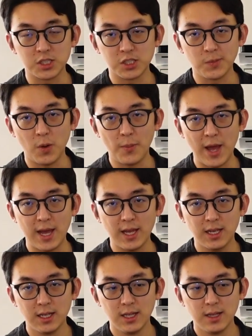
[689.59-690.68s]
a small
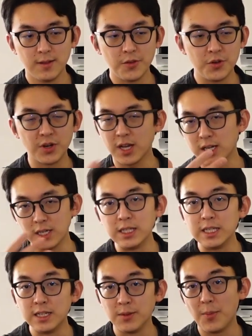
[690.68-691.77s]
bag, you're not going to
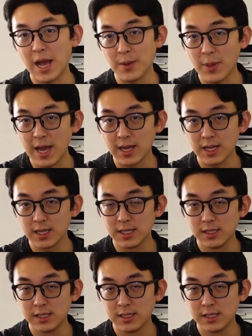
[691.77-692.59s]
need a backpack.